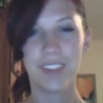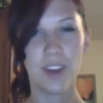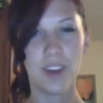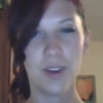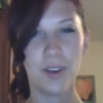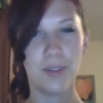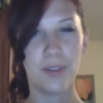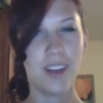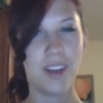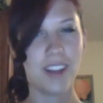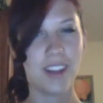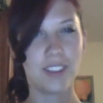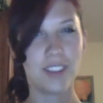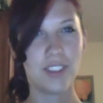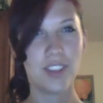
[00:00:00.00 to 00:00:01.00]
Oh,
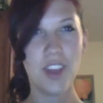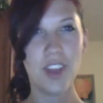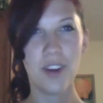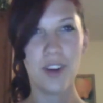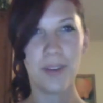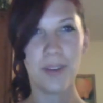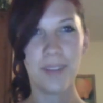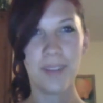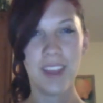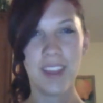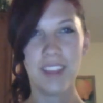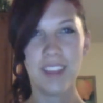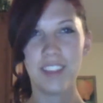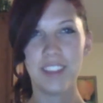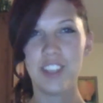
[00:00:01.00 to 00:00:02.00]
not so!
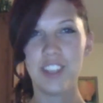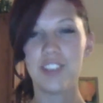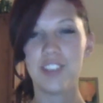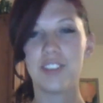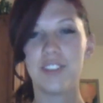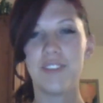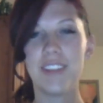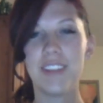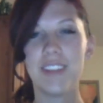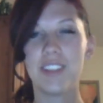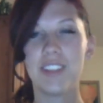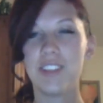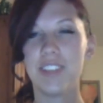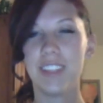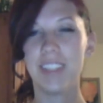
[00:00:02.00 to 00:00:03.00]
The ginger's feet
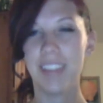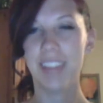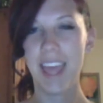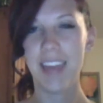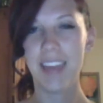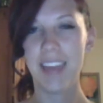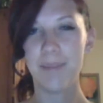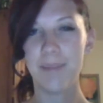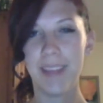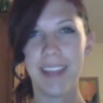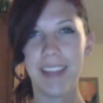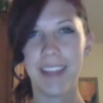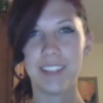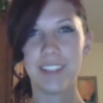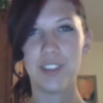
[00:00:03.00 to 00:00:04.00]
turned to lead and
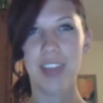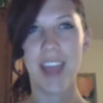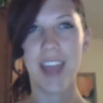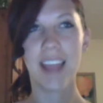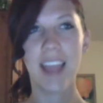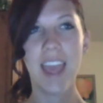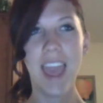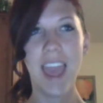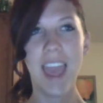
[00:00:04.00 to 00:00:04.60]
began to drag,